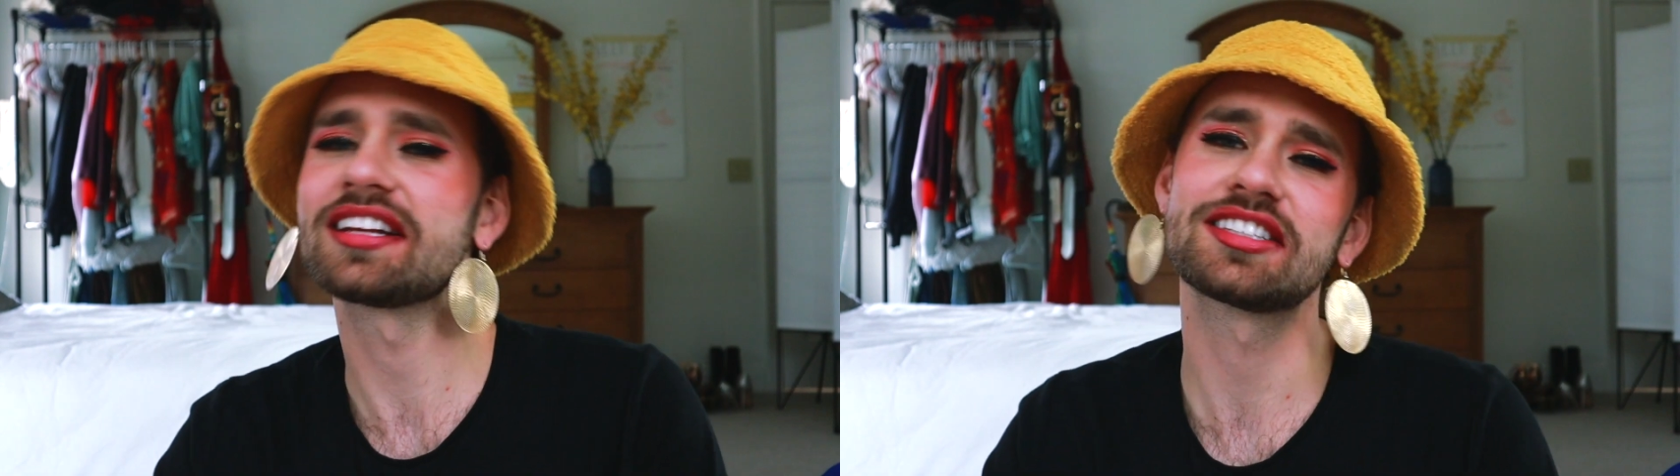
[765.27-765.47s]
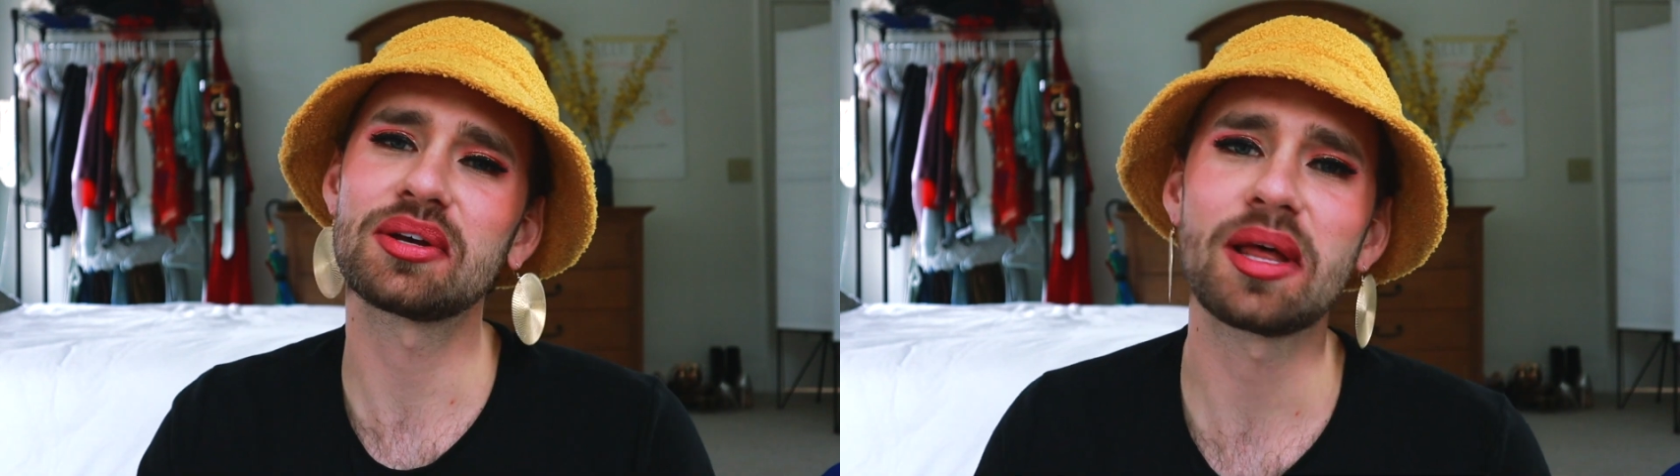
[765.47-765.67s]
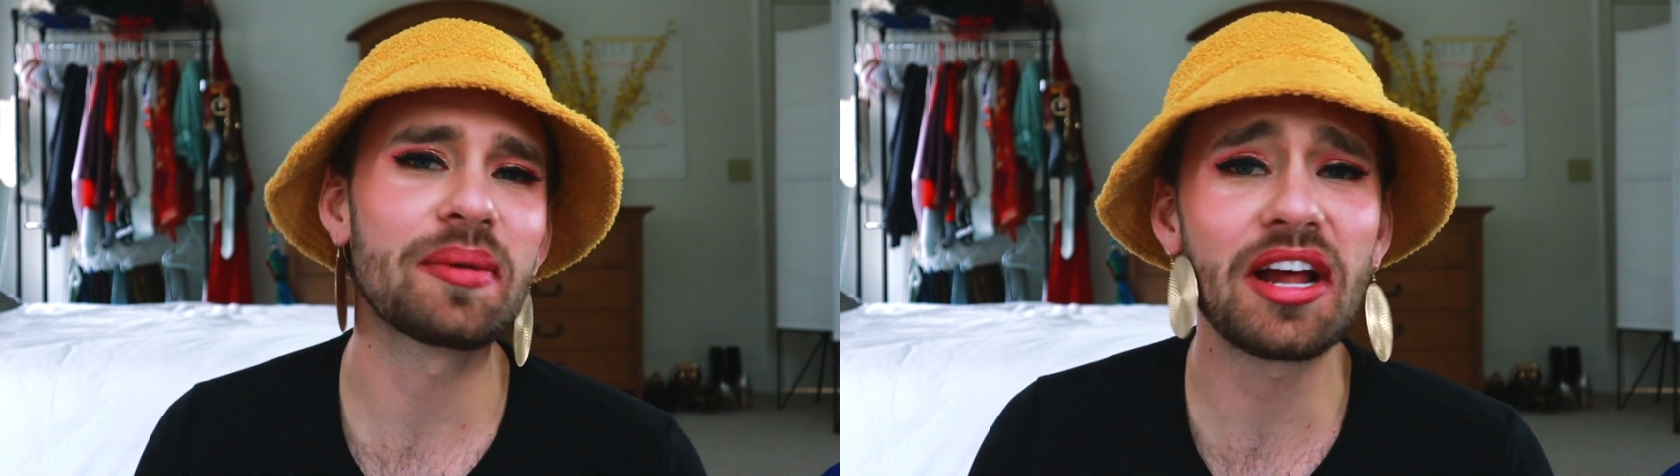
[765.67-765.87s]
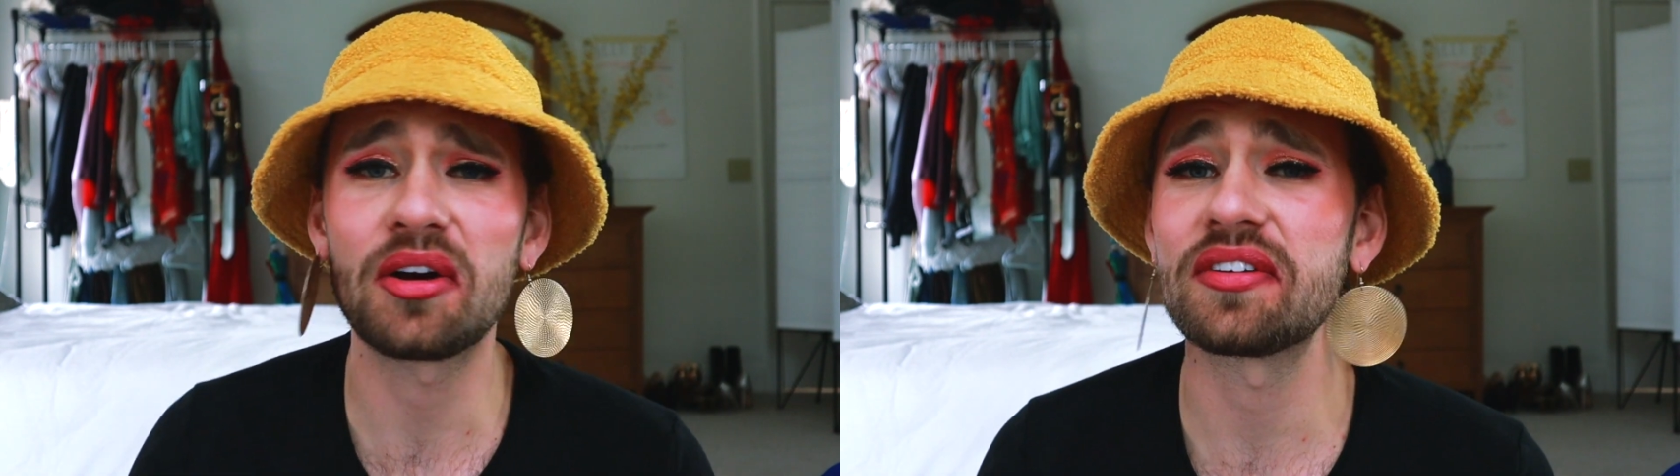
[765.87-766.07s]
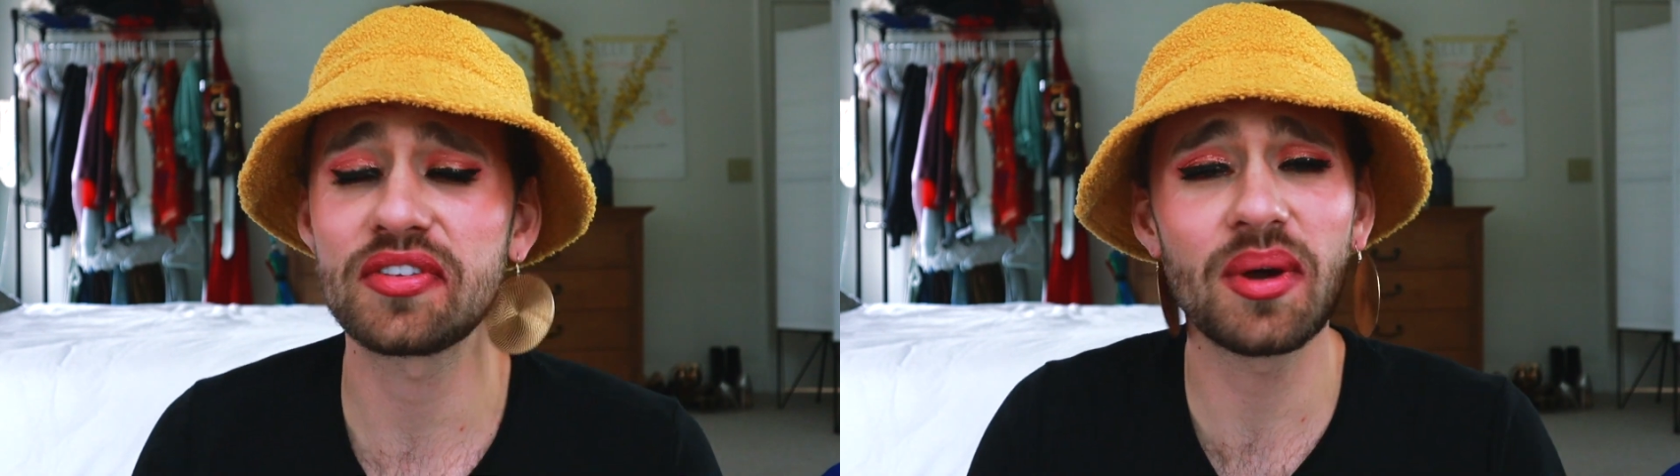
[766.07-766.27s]
so let me know
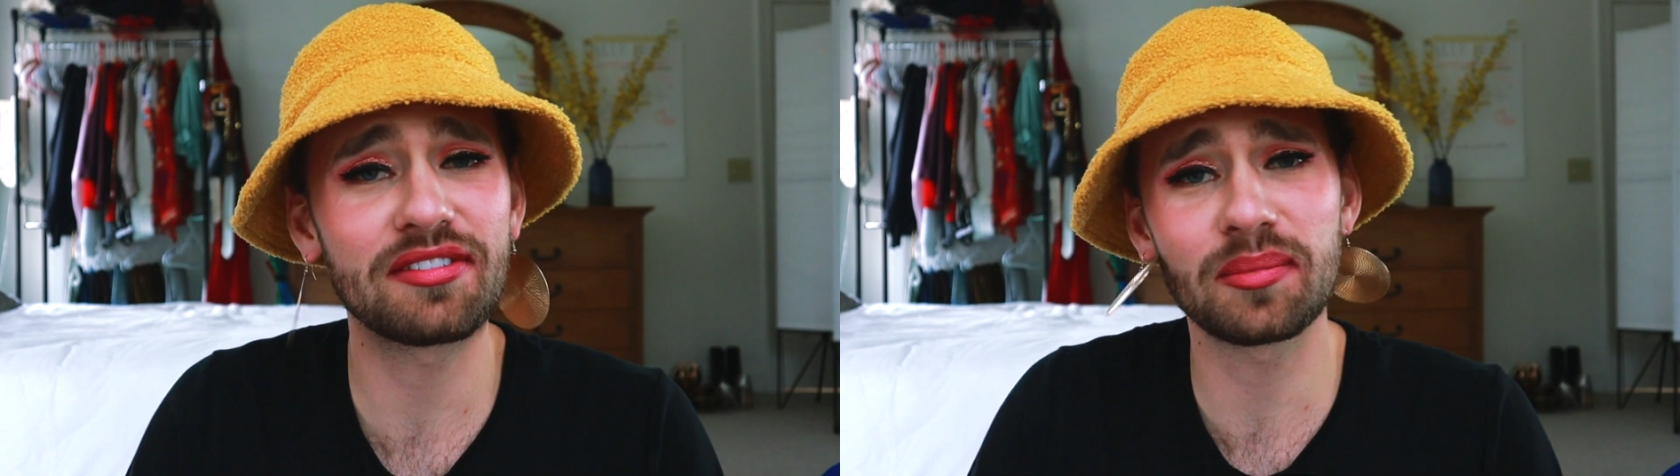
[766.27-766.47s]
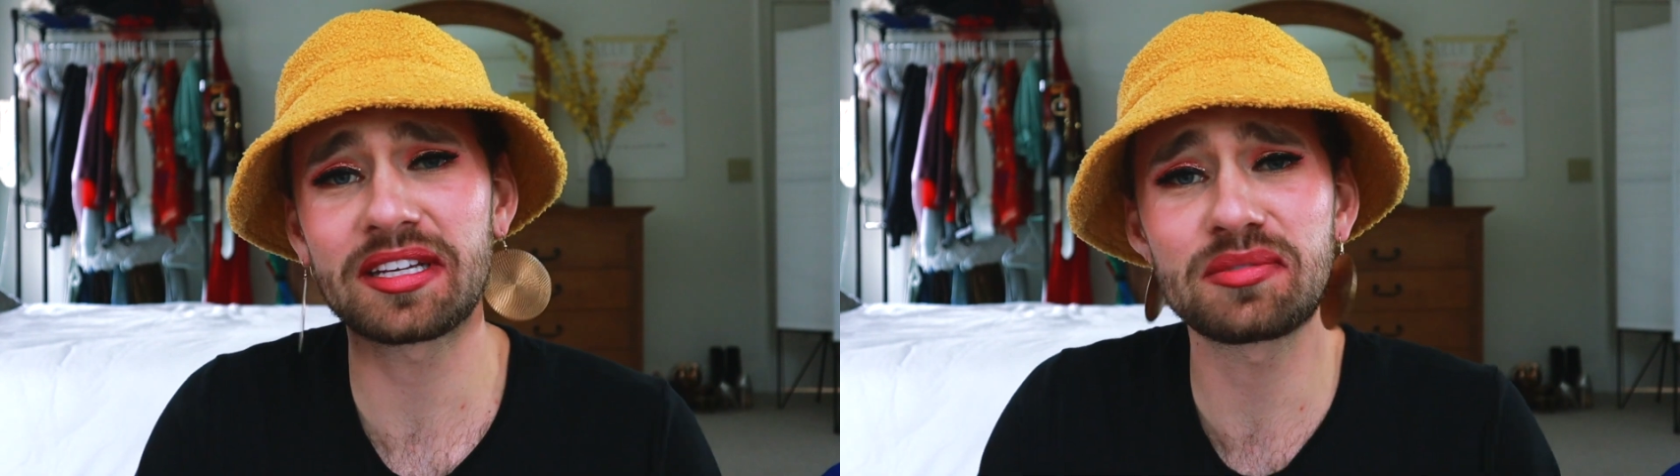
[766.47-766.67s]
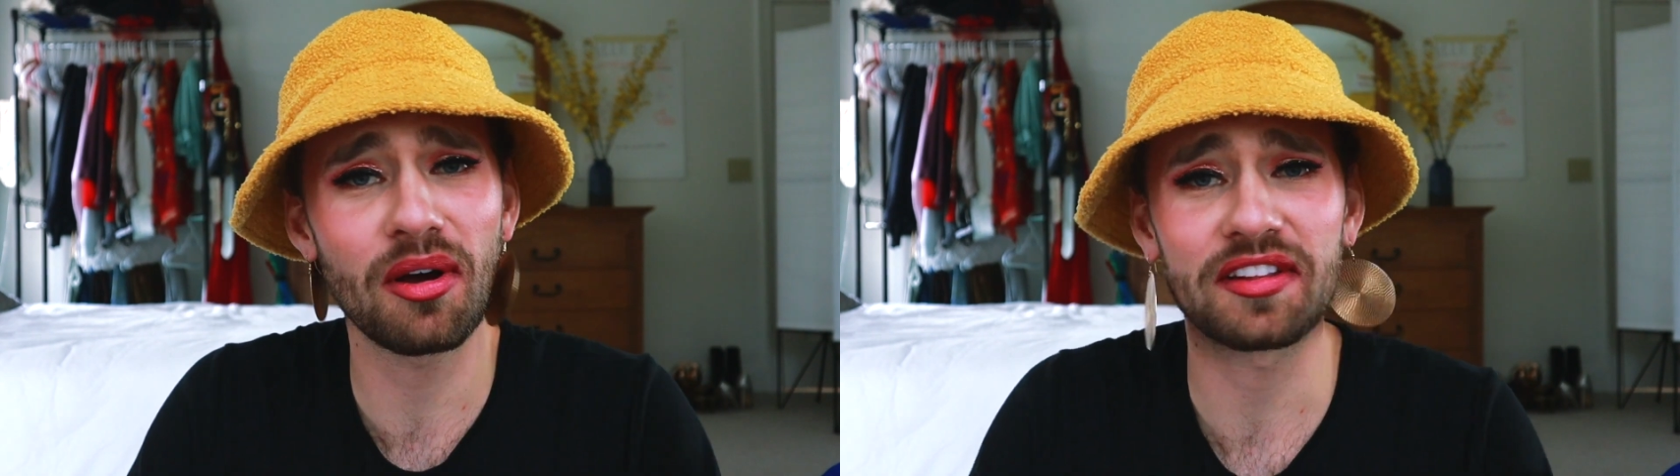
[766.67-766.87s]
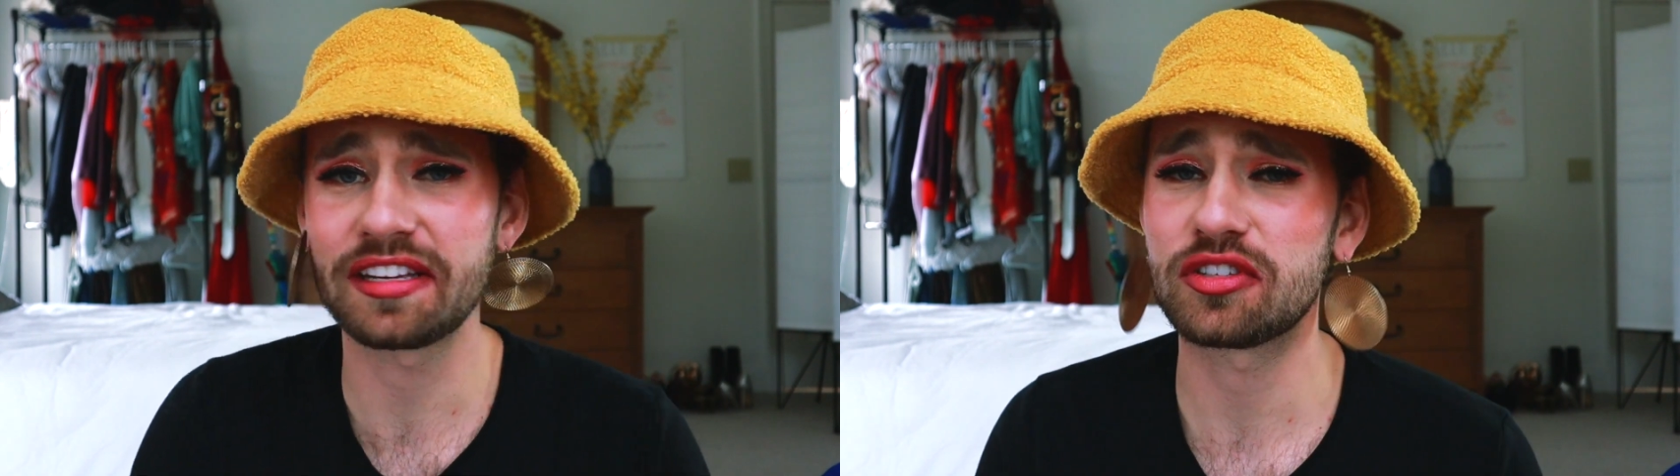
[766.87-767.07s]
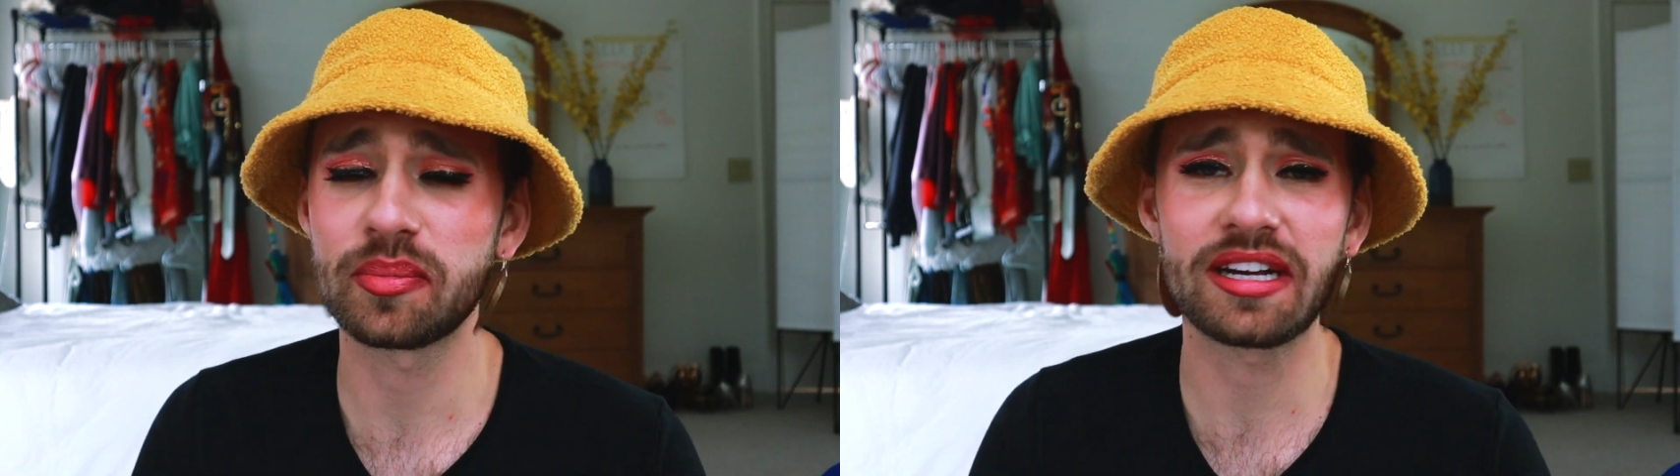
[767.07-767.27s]
if you have something small that
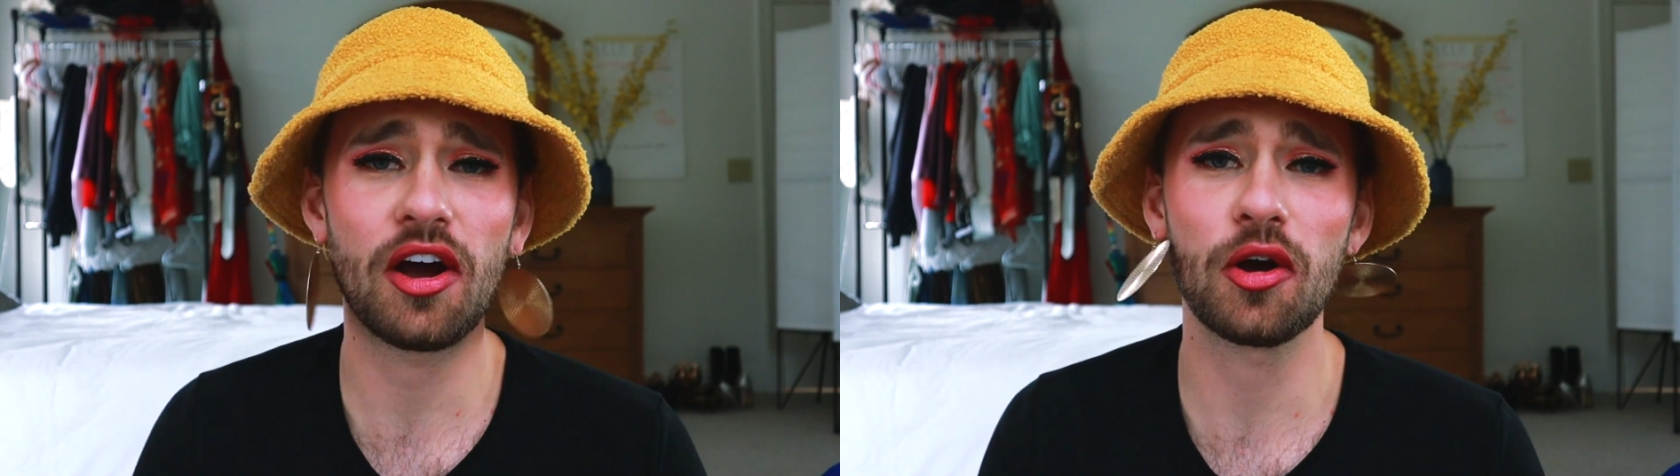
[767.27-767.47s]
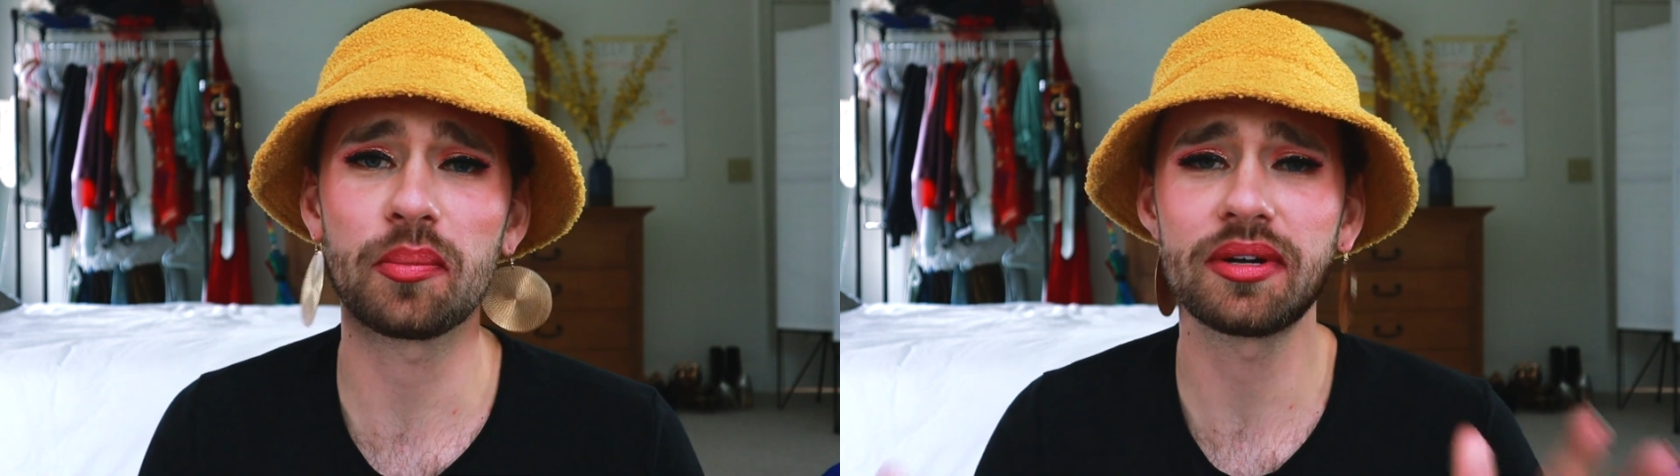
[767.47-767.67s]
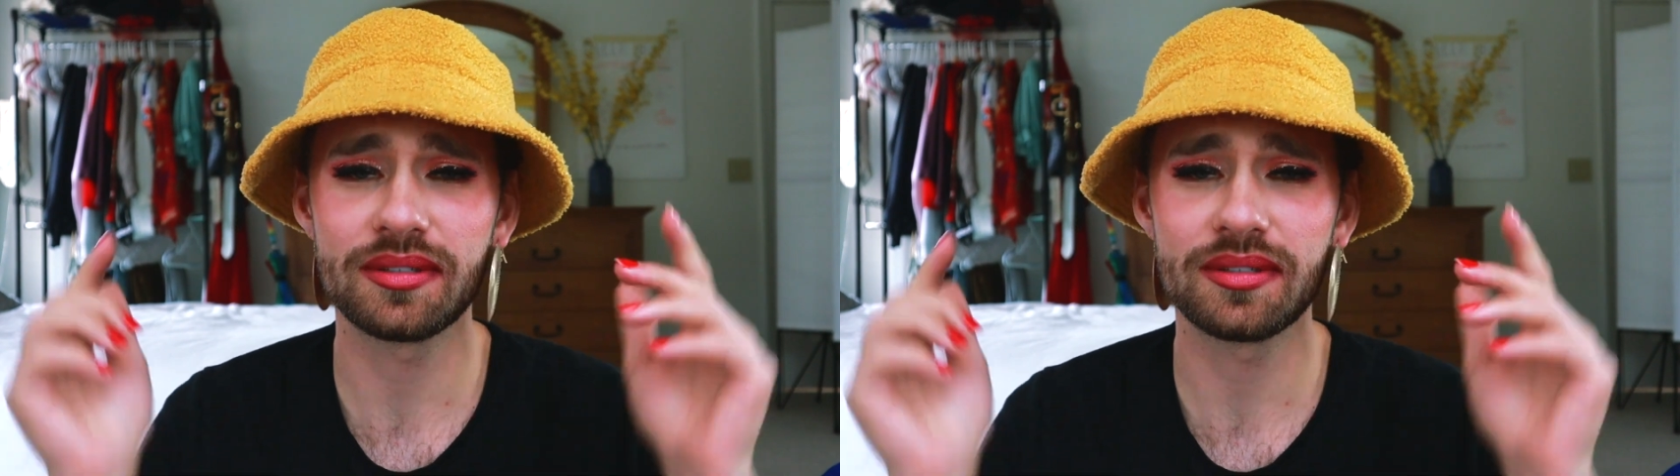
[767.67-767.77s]
gives you big hope.